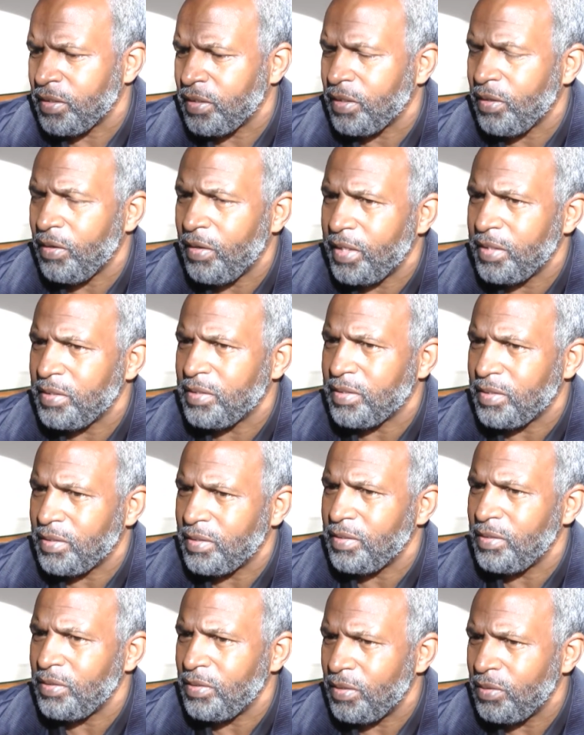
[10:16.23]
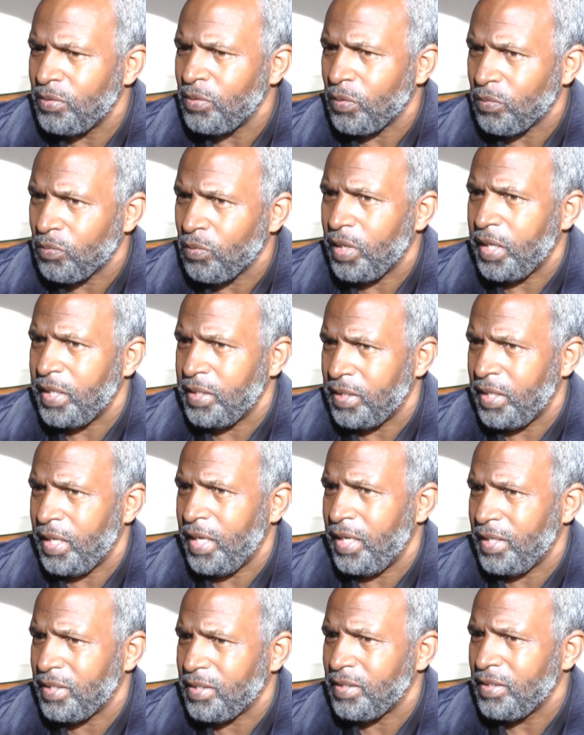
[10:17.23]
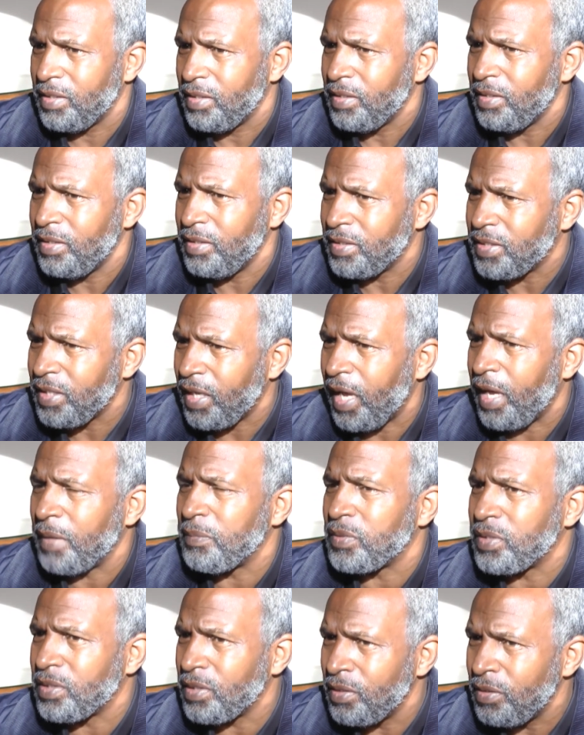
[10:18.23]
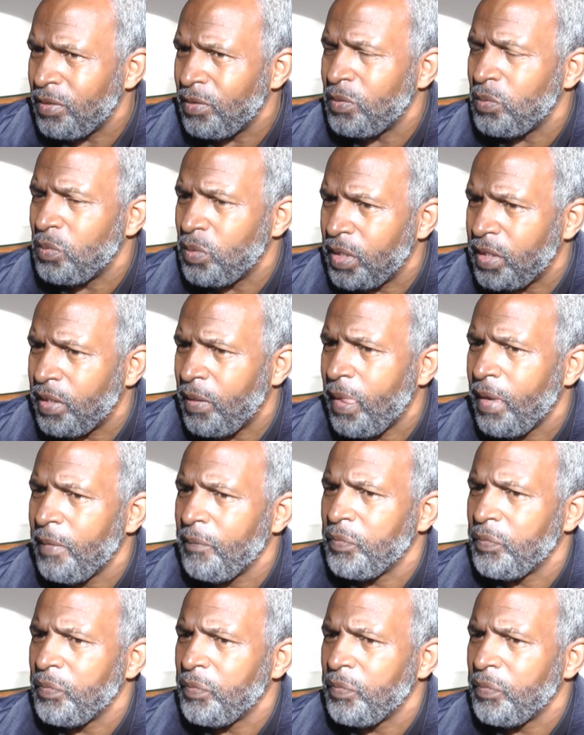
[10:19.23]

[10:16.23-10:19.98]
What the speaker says: The guy is not right in the head. He's absolutely